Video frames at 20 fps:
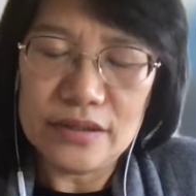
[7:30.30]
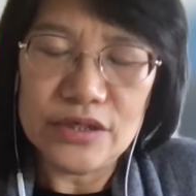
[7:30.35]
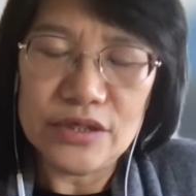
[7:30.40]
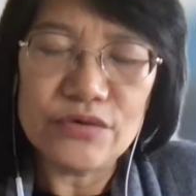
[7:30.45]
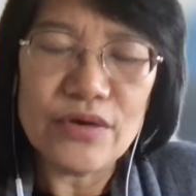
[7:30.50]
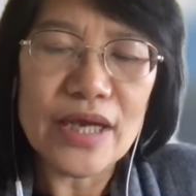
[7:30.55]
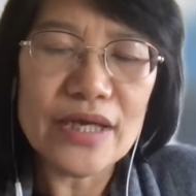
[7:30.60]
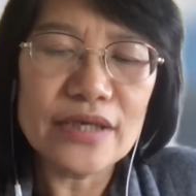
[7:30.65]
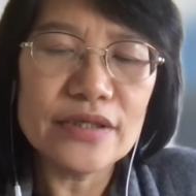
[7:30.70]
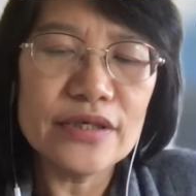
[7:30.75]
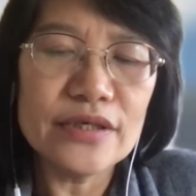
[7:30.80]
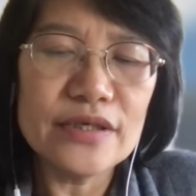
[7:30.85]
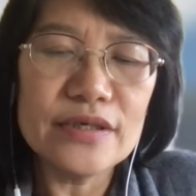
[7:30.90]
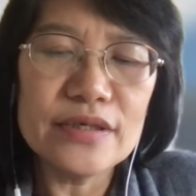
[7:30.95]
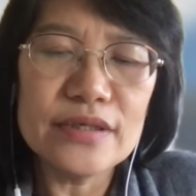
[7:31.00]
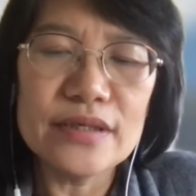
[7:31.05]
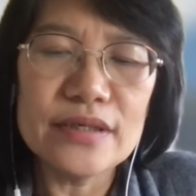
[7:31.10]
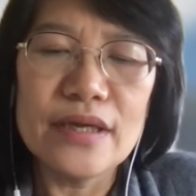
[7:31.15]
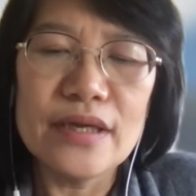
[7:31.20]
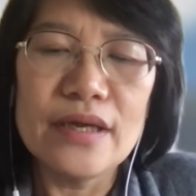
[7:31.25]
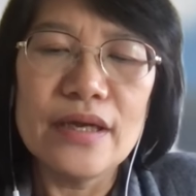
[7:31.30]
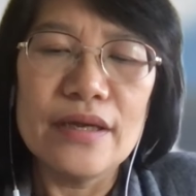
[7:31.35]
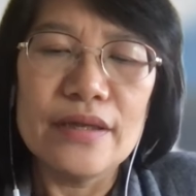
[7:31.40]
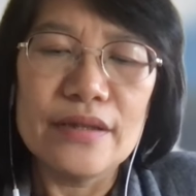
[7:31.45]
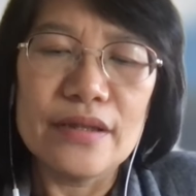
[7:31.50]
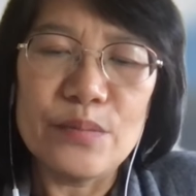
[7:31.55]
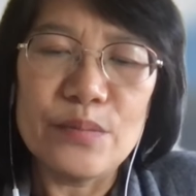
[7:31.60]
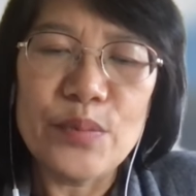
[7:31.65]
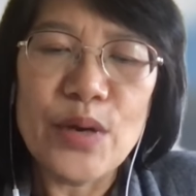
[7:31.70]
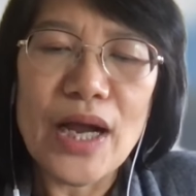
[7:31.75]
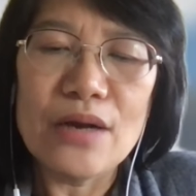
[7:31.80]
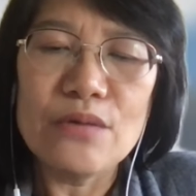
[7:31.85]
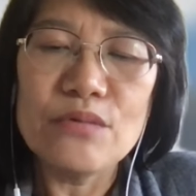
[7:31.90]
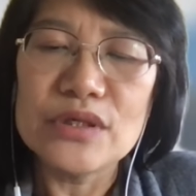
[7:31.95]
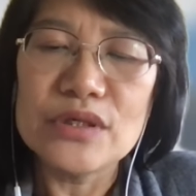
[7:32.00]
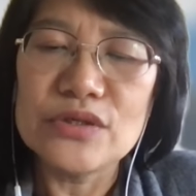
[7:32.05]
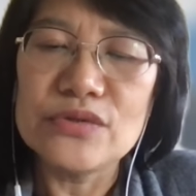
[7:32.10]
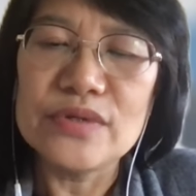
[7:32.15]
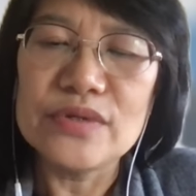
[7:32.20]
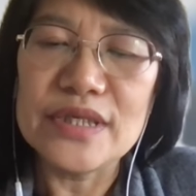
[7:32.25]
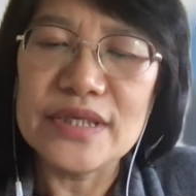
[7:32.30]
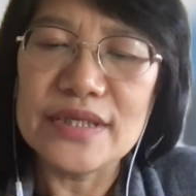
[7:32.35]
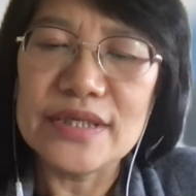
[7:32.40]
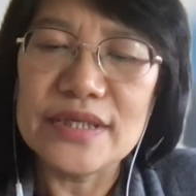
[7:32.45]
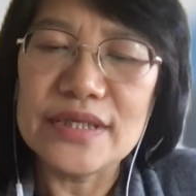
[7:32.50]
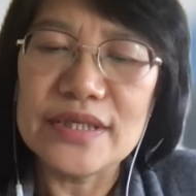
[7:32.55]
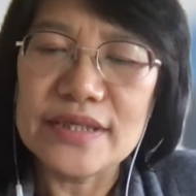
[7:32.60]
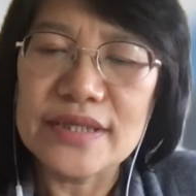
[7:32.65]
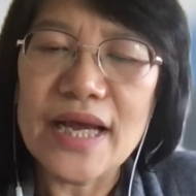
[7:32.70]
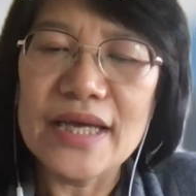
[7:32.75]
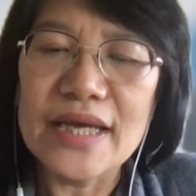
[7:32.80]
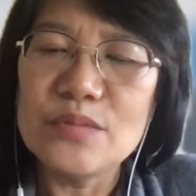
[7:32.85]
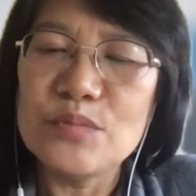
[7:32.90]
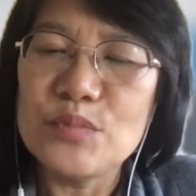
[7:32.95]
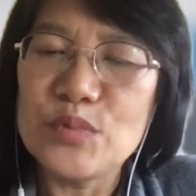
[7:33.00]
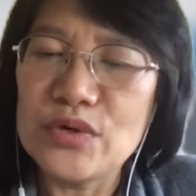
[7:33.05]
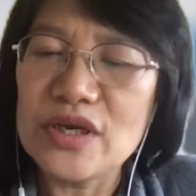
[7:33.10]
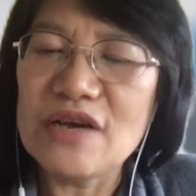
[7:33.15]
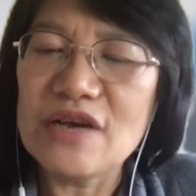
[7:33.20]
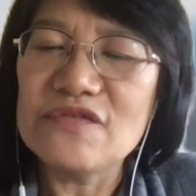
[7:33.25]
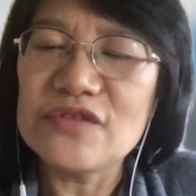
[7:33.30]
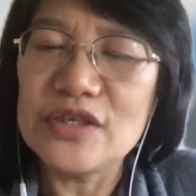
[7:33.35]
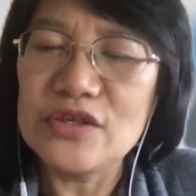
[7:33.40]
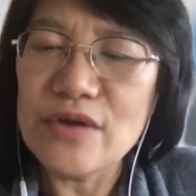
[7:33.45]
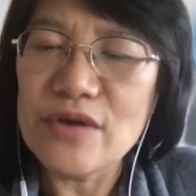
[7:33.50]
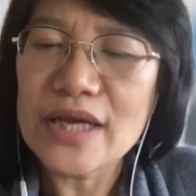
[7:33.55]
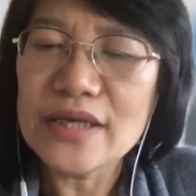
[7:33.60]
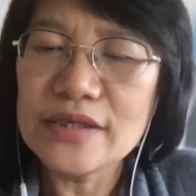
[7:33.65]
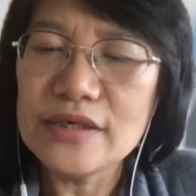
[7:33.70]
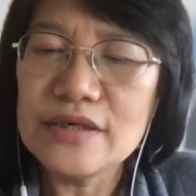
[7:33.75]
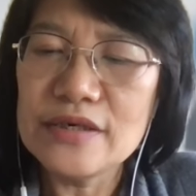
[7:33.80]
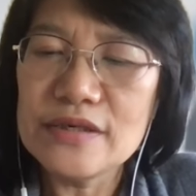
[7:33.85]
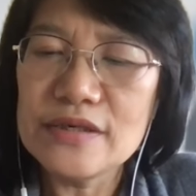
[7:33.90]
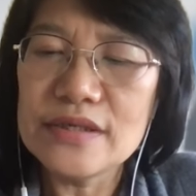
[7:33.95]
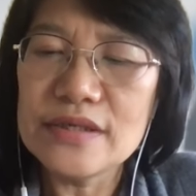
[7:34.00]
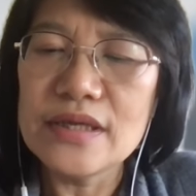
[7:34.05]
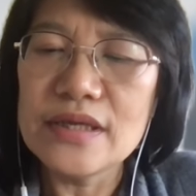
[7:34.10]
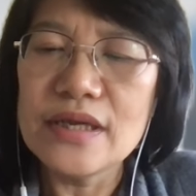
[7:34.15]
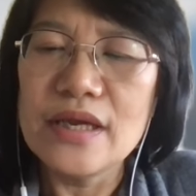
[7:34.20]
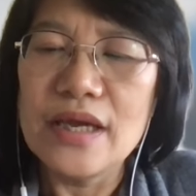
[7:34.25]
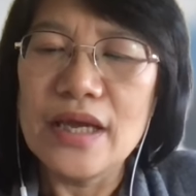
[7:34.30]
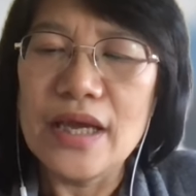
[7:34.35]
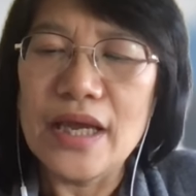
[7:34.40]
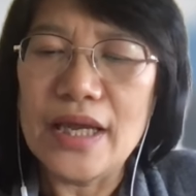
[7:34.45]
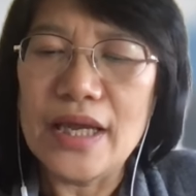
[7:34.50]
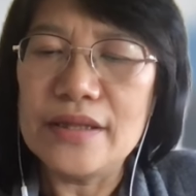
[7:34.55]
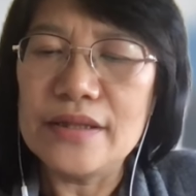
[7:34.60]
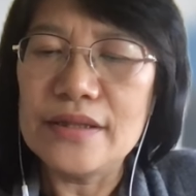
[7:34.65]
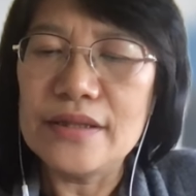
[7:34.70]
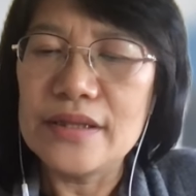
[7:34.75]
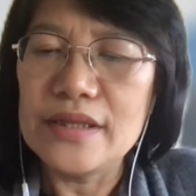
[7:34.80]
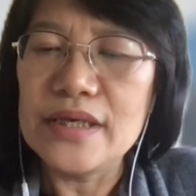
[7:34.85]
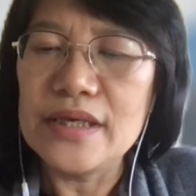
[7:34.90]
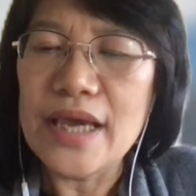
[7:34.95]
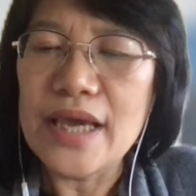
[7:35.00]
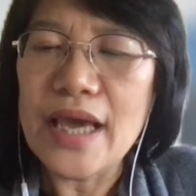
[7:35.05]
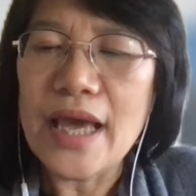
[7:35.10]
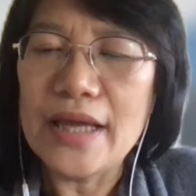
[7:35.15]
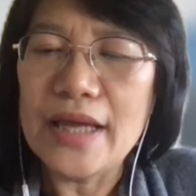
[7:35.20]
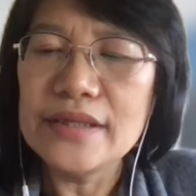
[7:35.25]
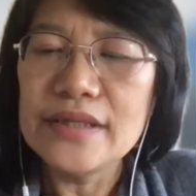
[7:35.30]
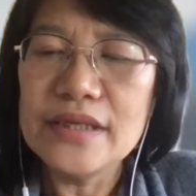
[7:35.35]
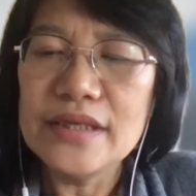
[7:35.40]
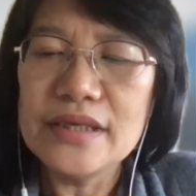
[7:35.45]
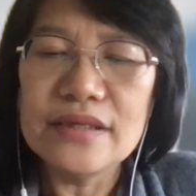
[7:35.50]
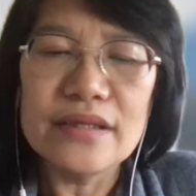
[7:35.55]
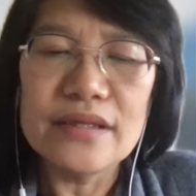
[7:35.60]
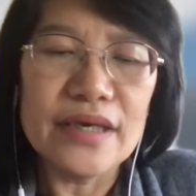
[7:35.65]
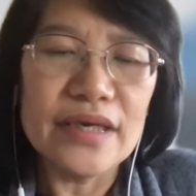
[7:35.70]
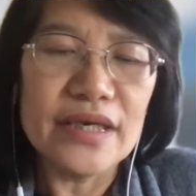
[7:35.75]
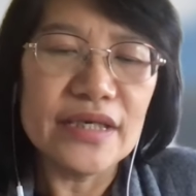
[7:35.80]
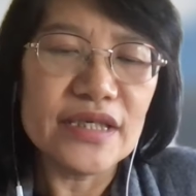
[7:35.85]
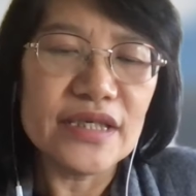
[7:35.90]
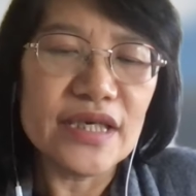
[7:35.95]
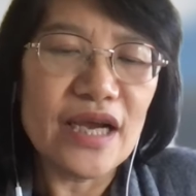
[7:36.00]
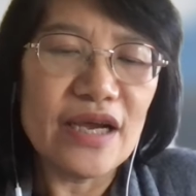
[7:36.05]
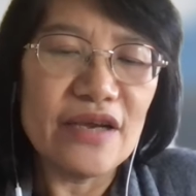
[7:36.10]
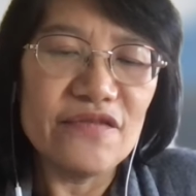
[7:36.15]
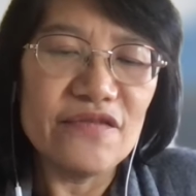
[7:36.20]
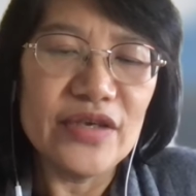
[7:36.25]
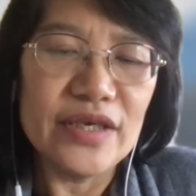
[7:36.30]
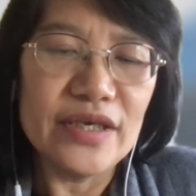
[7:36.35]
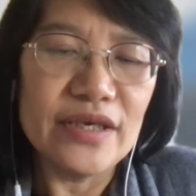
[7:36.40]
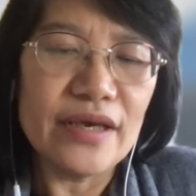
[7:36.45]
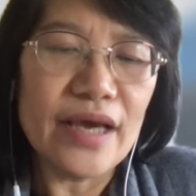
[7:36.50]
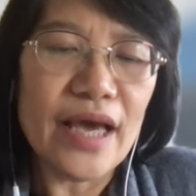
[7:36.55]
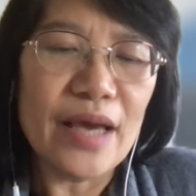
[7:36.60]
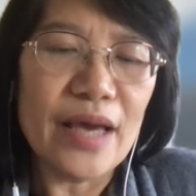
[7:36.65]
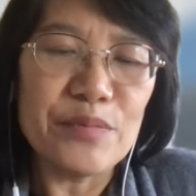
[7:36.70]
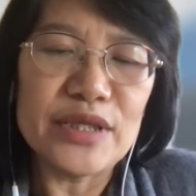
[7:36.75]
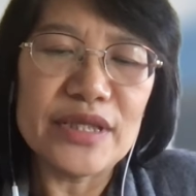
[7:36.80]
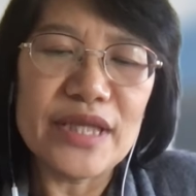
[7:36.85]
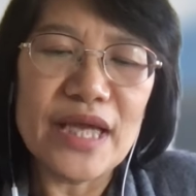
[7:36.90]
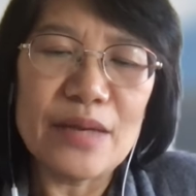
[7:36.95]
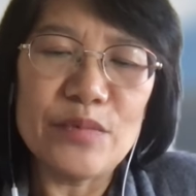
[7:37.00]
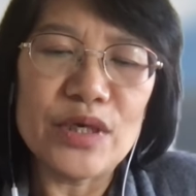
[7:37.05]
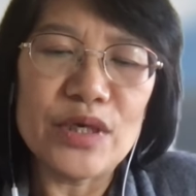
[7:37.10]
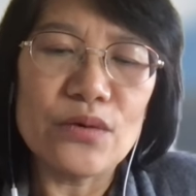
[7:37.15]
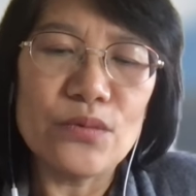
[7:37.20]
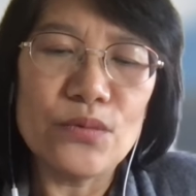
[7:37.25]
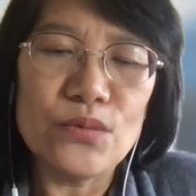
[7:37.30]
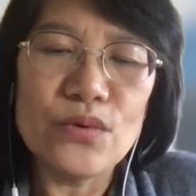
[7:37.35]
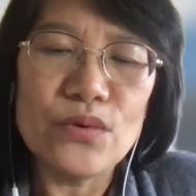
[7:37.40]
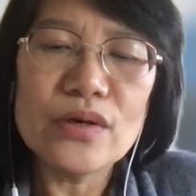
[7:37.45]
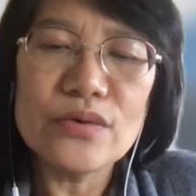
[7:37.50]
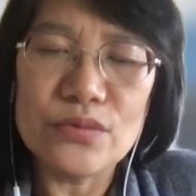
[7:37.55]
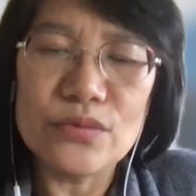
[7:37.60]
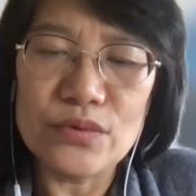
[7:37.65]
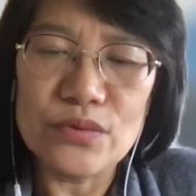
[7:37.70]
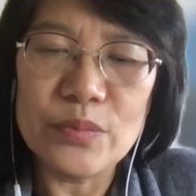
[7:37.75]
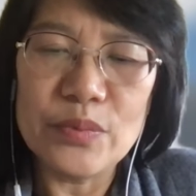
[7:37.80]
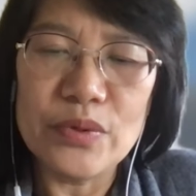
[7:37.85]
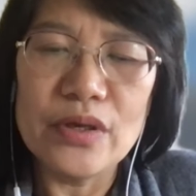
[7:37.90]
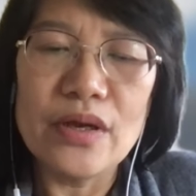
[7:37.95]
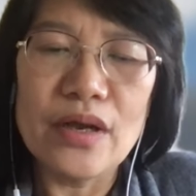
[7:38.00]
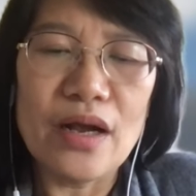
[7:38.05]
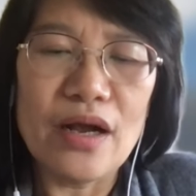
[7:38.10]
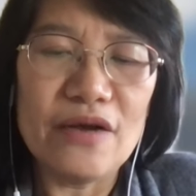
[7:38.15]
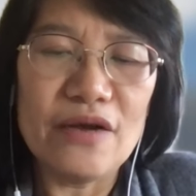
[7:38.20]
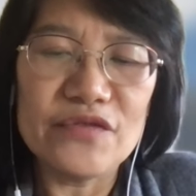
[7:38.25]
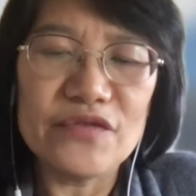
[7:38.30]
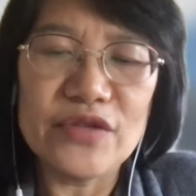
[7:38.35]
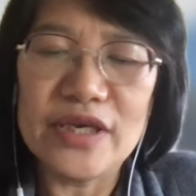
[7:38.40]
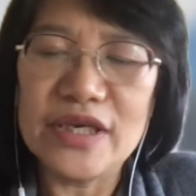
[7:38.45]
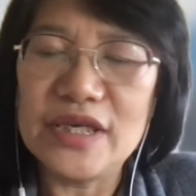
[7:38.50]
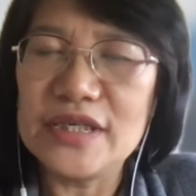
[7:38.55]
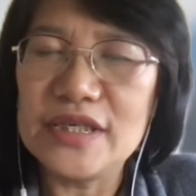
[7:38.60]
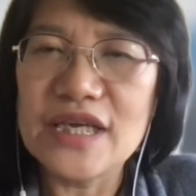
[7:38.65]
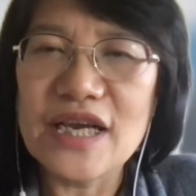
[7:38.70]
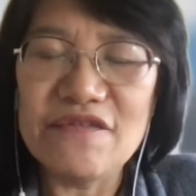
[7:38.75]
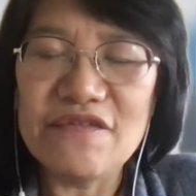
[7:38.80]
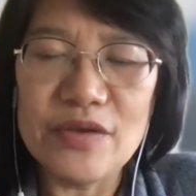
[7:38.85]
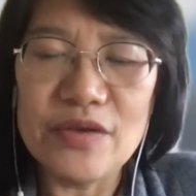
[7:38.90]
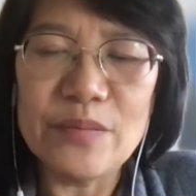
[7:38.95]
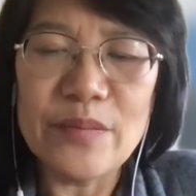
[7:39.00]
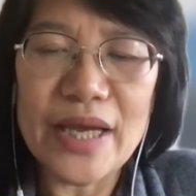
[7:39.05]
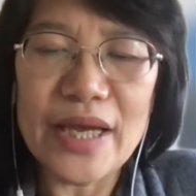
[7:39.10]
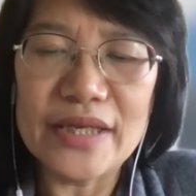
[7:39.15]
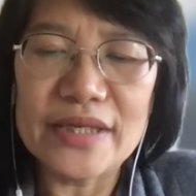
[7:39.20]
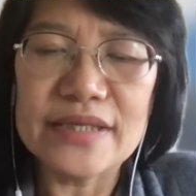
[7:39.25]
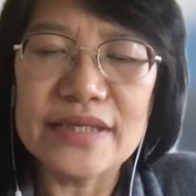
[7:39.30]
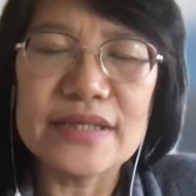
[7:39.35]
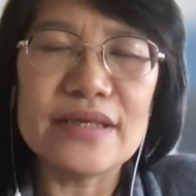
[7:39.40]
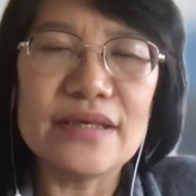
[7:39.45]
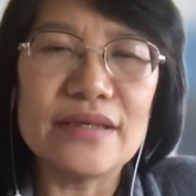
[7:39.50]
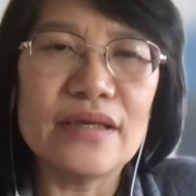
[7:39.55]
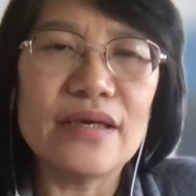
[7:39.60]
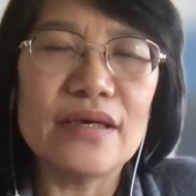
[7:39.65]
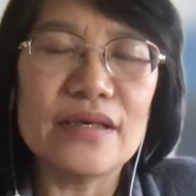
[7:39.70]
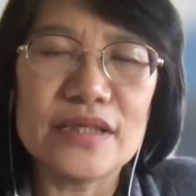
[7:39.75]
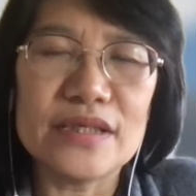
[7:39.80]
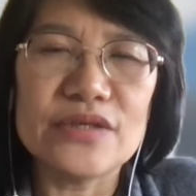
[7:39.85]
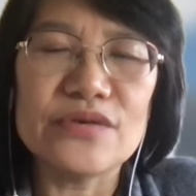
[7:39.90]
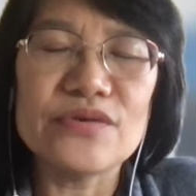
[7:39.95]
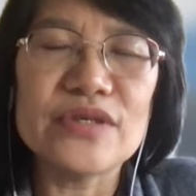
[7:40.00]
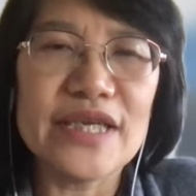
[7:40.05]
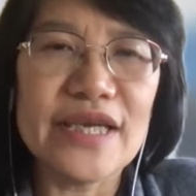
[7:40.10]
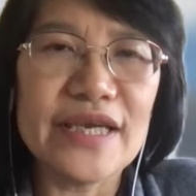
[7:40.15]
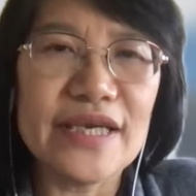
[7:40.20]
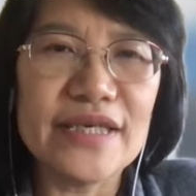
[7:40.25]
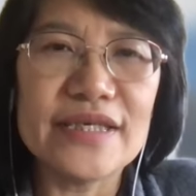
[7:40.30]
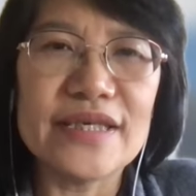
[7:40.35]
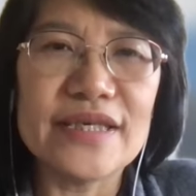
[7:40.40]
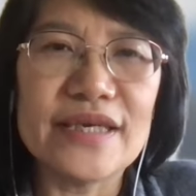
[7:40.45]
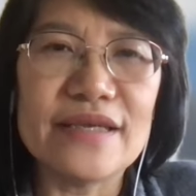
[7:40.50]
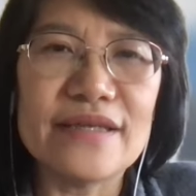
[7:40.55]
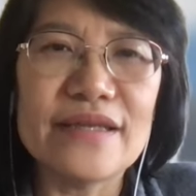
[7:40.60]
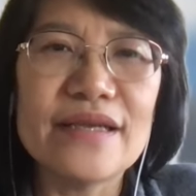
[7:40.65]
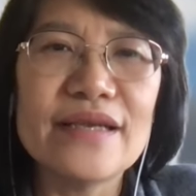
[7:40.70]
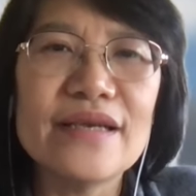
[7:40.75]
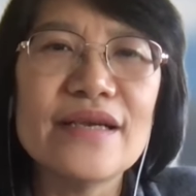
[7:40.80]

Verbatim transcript: Directors, the Power to Decide Board of Directors, and the Ending the HIV Epidemic Workgroup of the HIV Medicine Association.